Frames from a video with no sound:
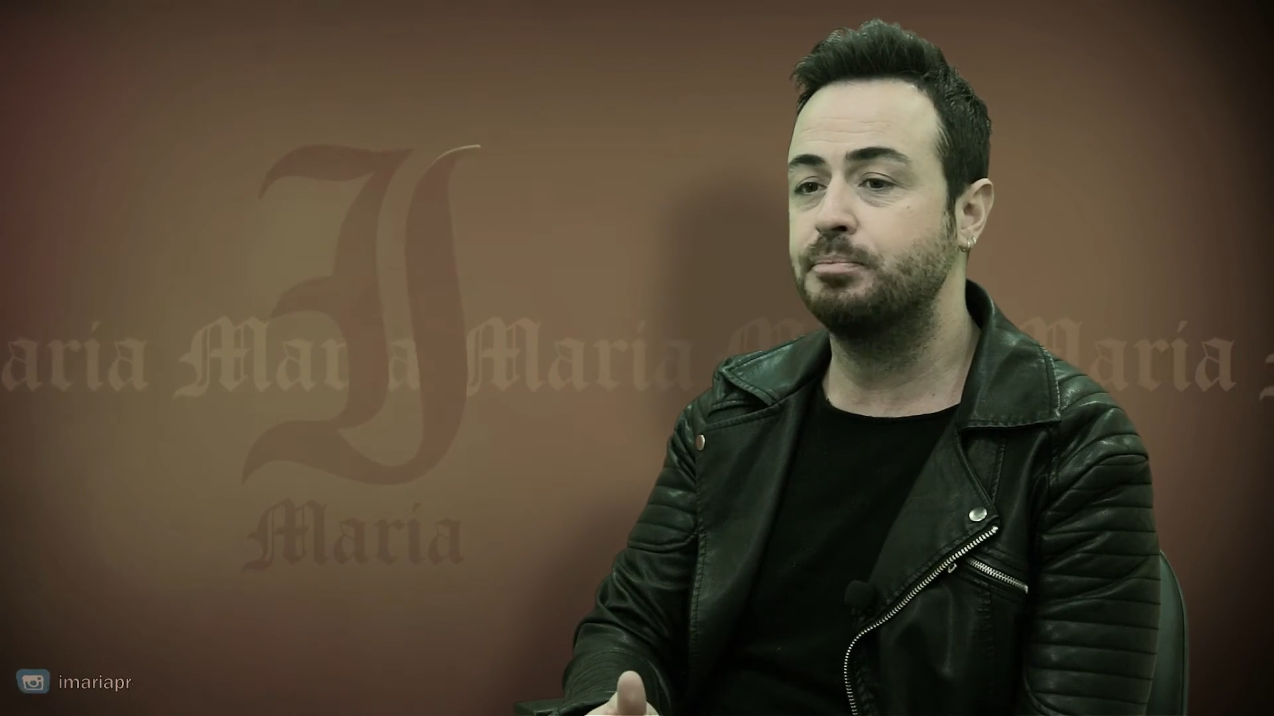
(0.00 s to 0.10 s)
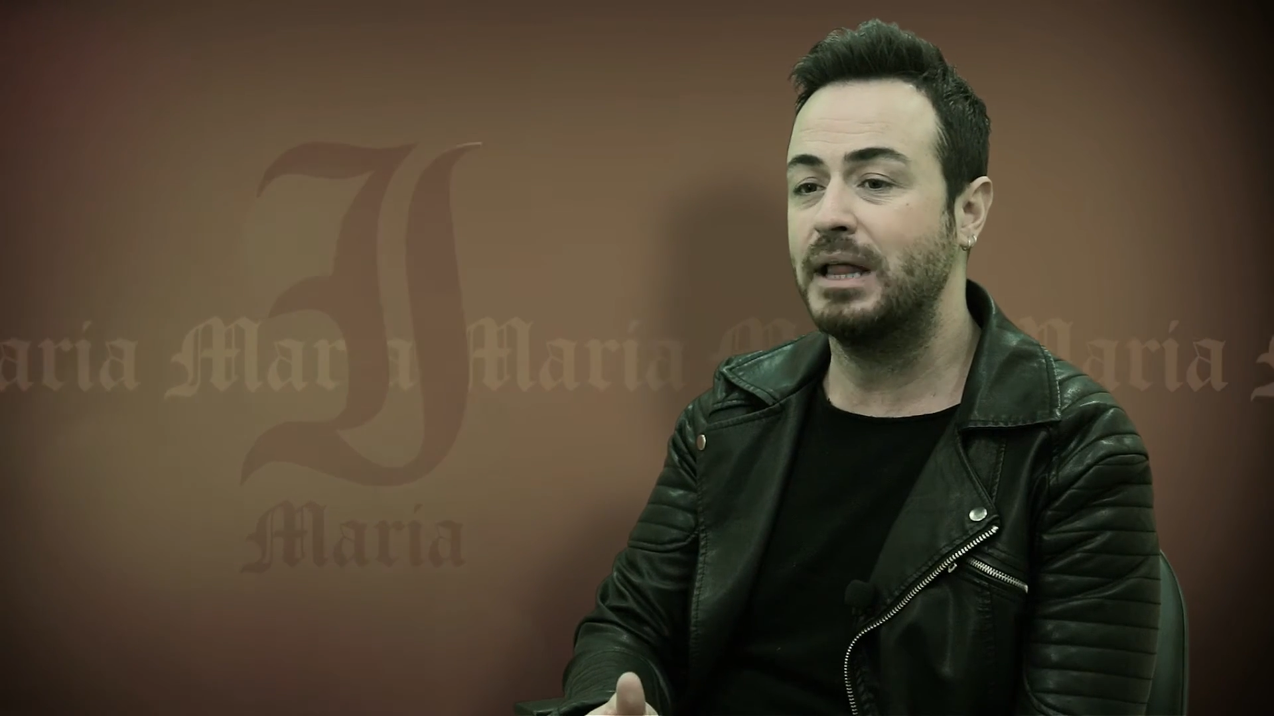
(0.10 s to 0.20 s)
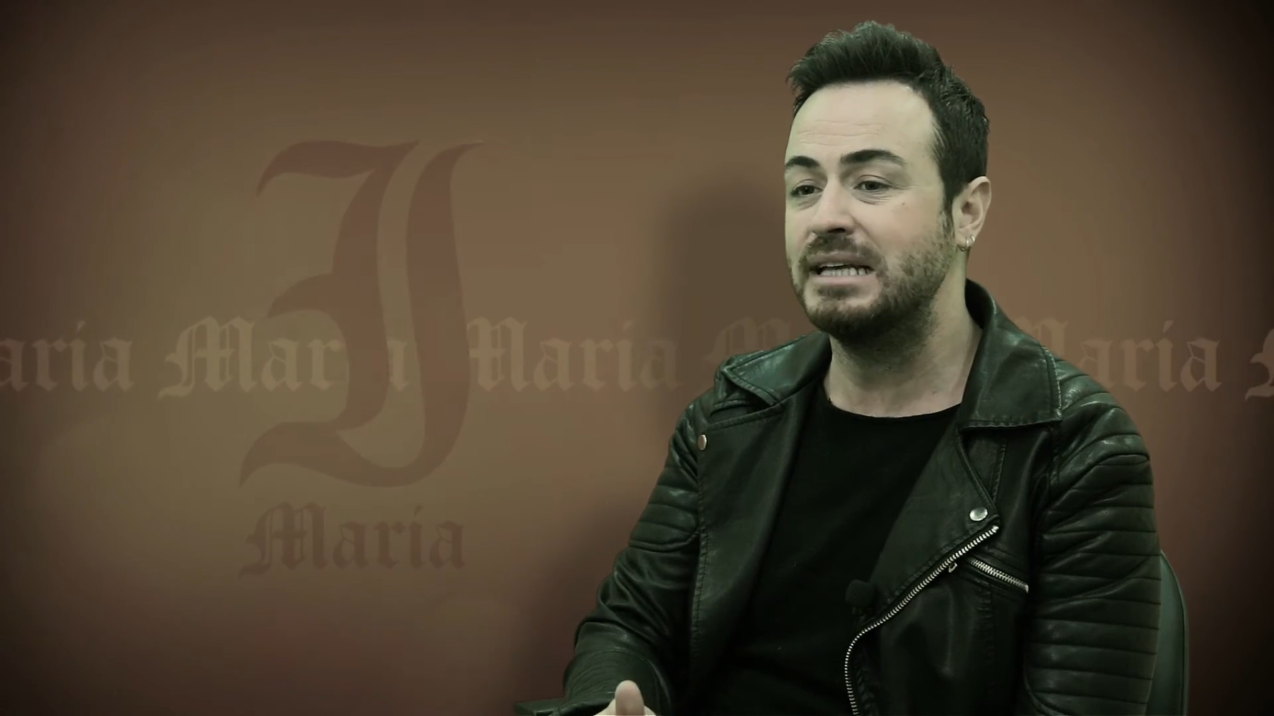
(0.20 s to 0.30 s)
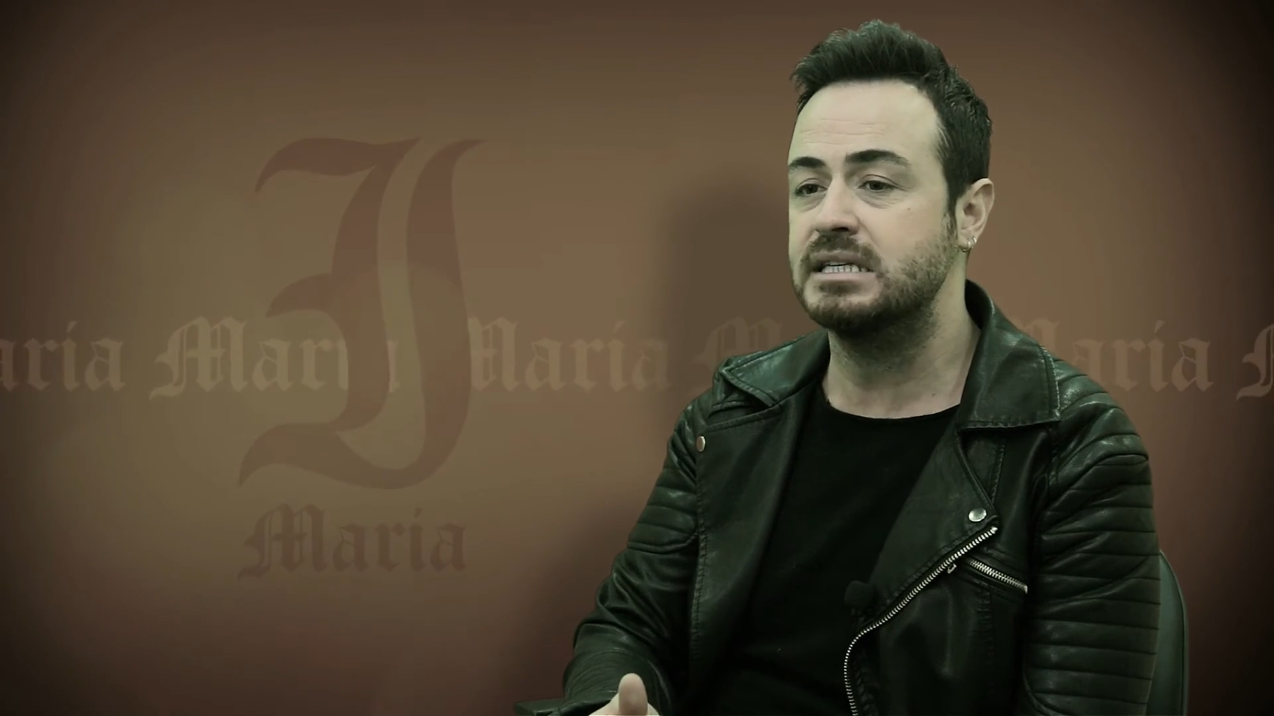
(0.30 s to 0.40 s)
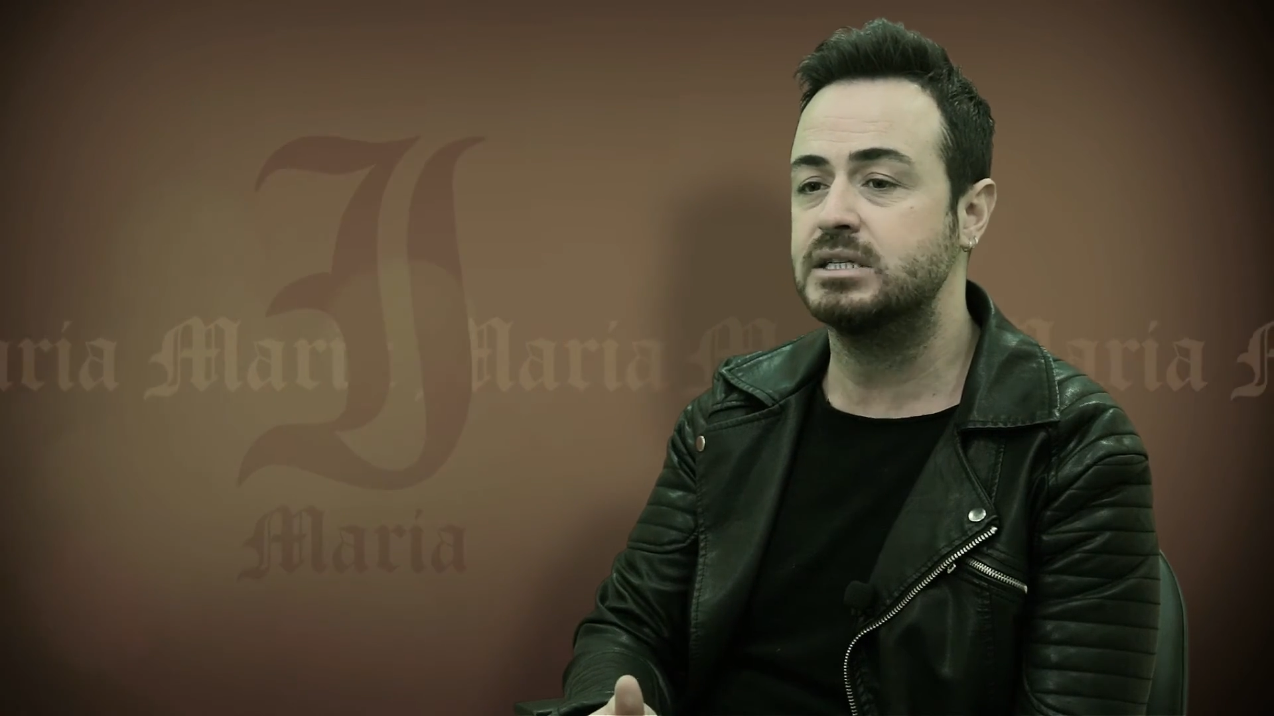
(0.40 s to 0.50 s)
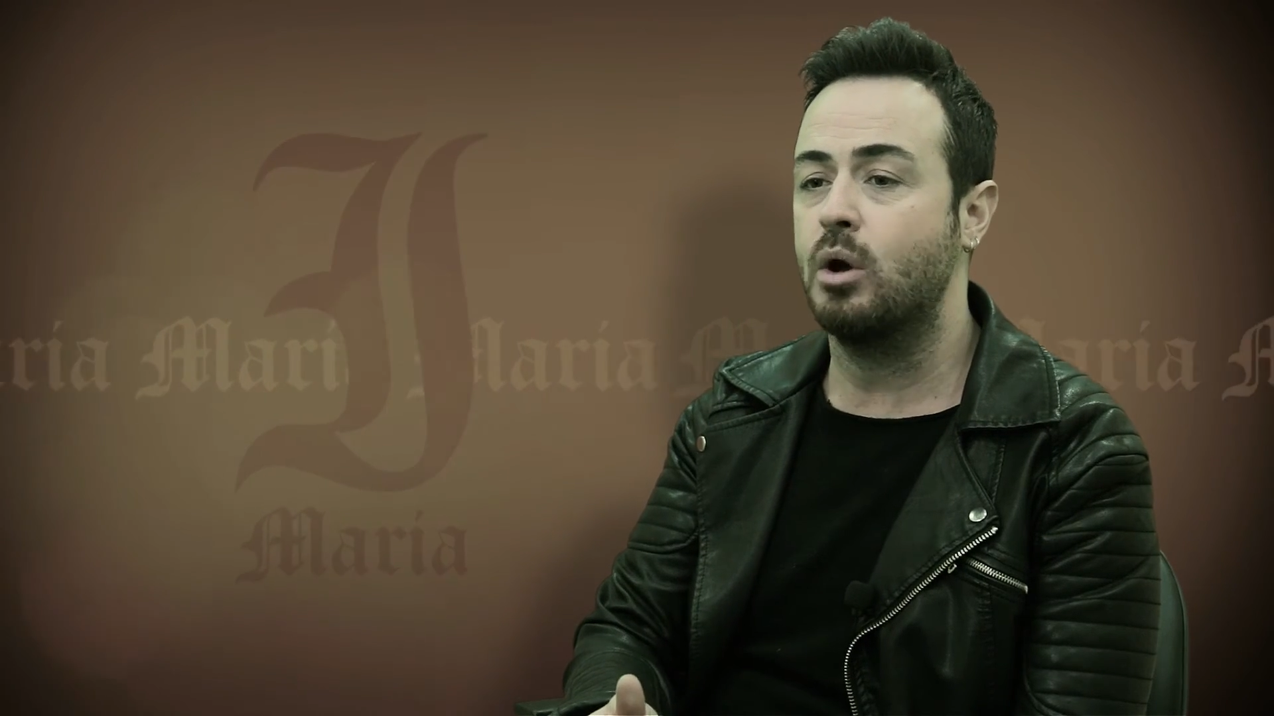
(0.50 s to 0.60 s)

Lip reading: places